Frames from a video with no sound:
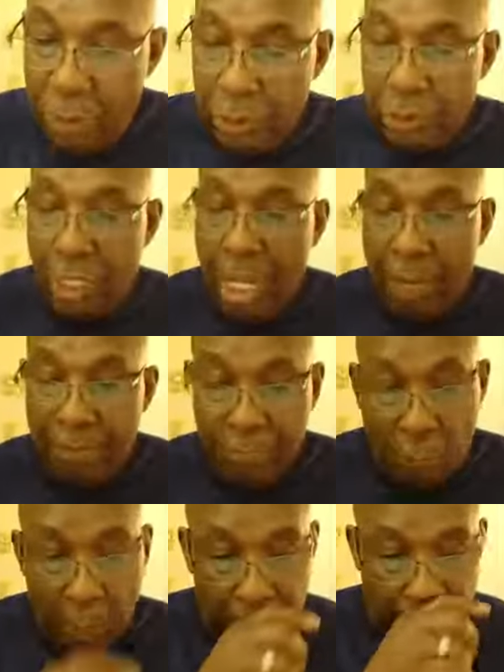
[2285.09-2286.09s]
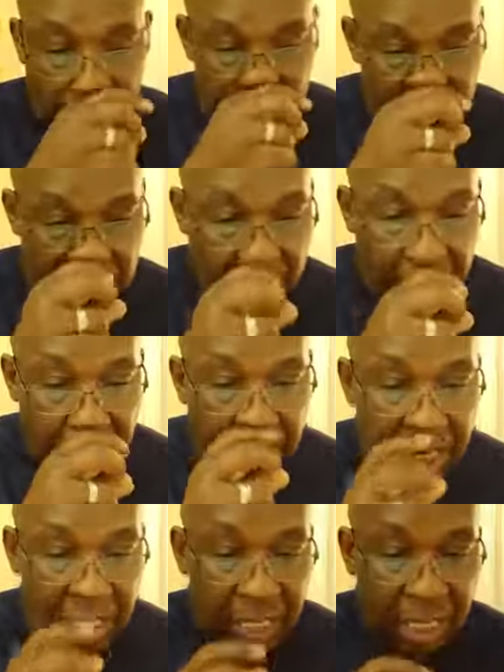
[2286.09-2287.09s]
1 John 4 and
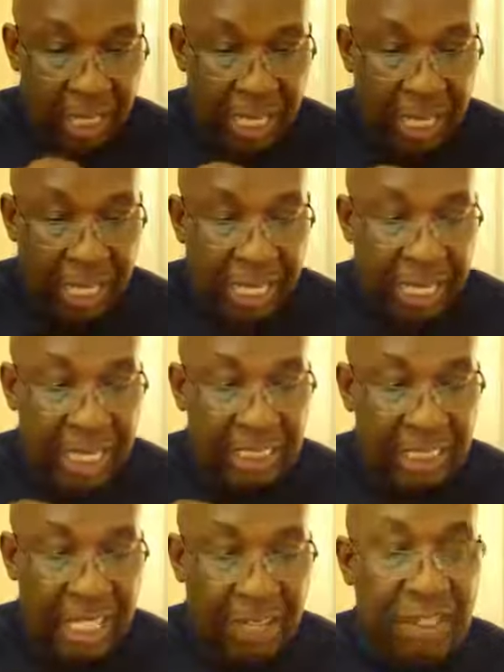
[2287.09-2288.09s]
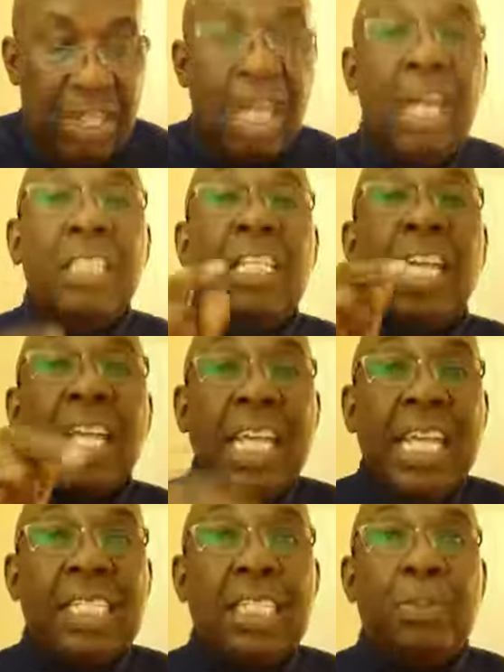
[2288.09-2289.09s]
13, he has given us
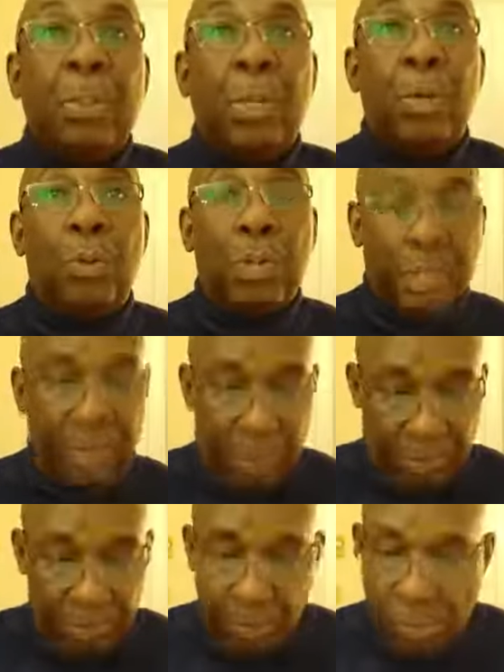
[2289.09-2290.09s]
his spirit.